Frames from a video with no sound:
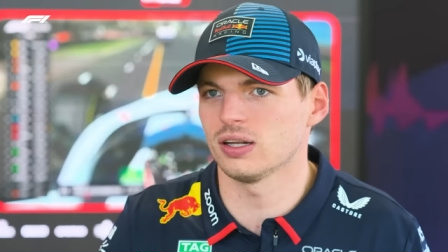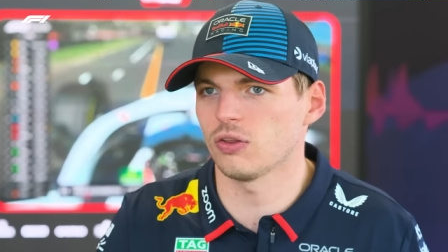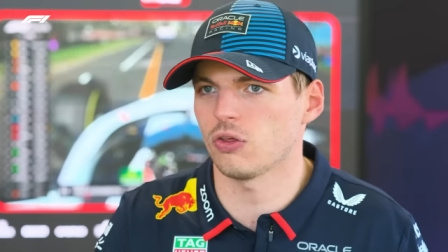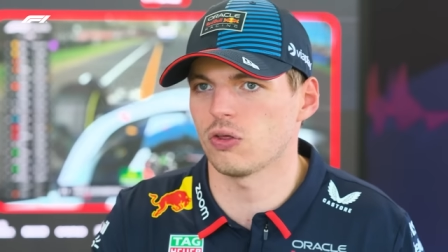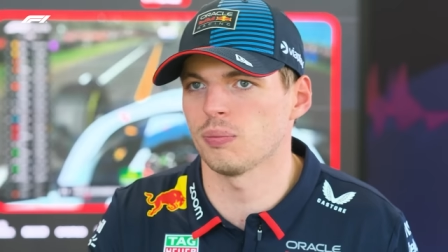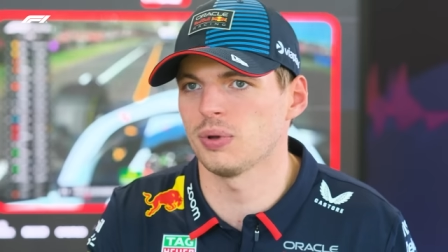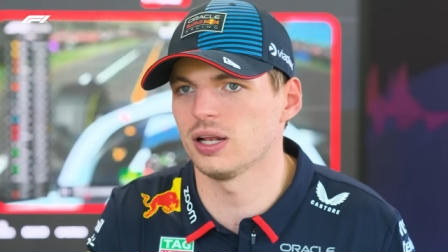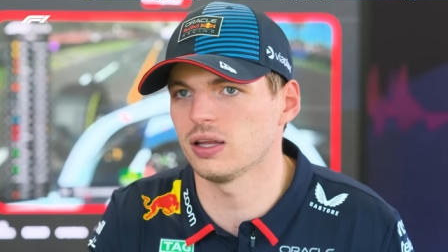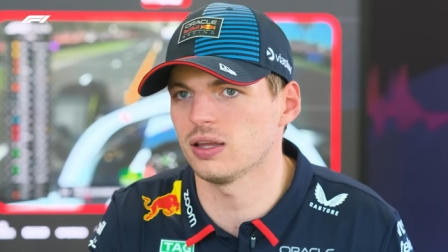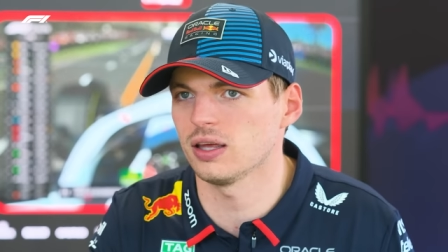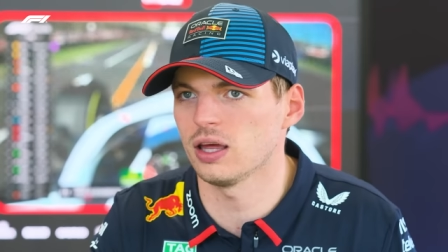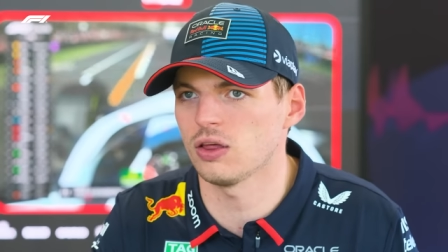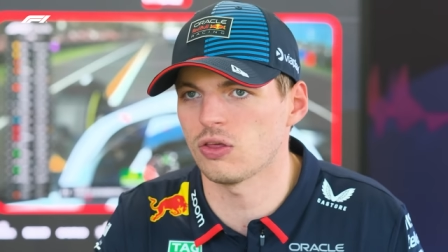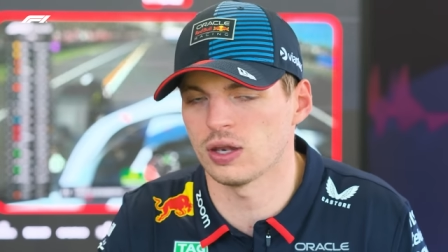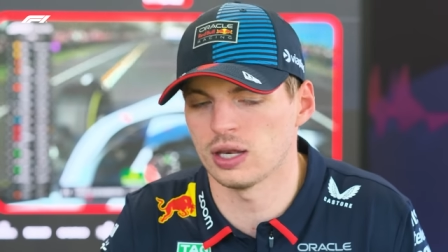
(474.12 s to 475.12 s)

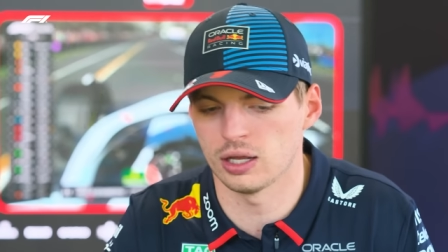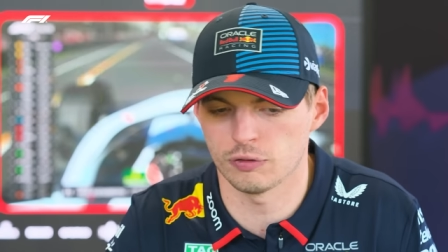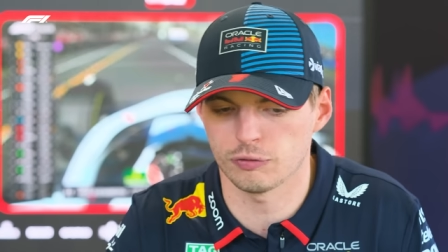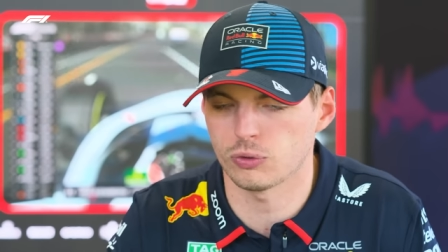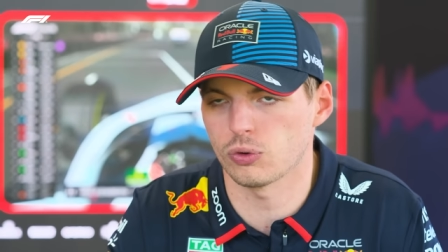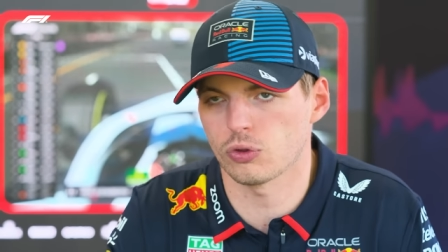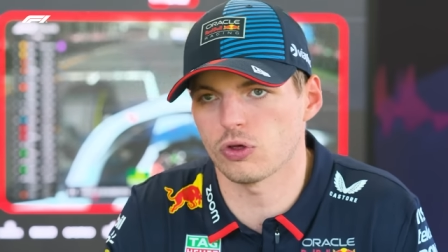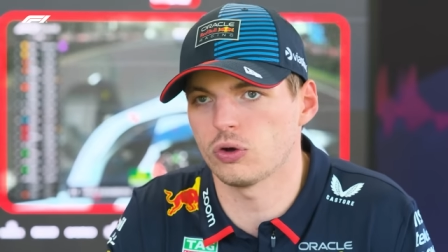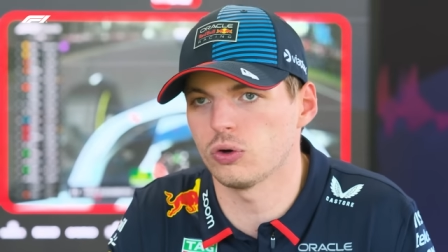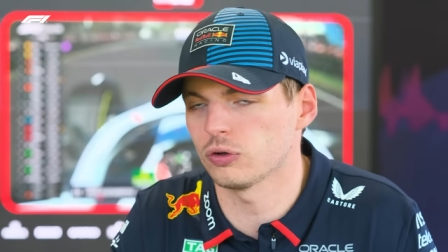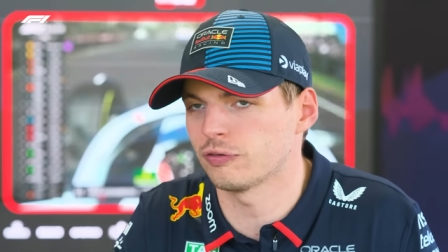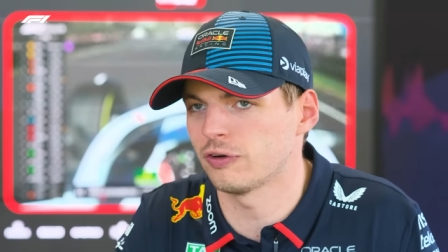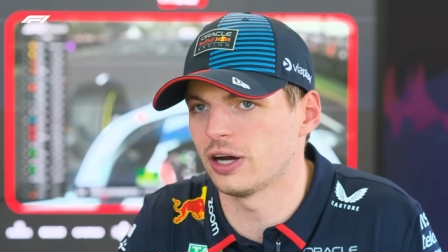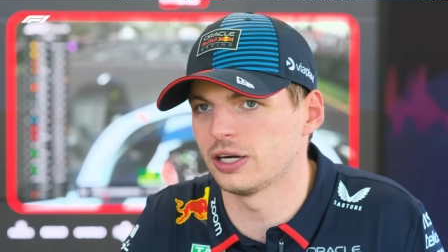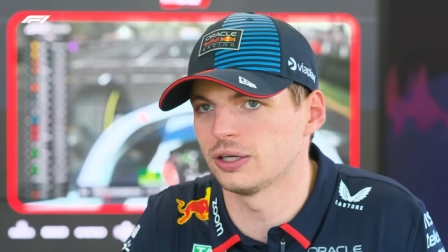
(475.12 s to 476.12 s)
instabilities and then of course it caught
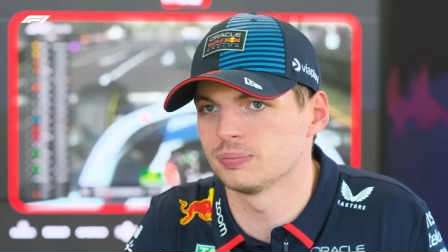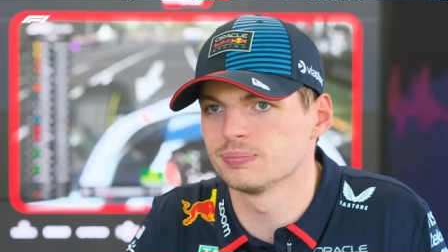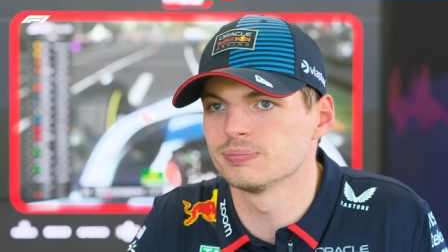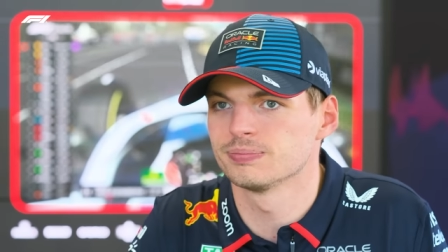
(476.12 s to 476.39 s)
fire.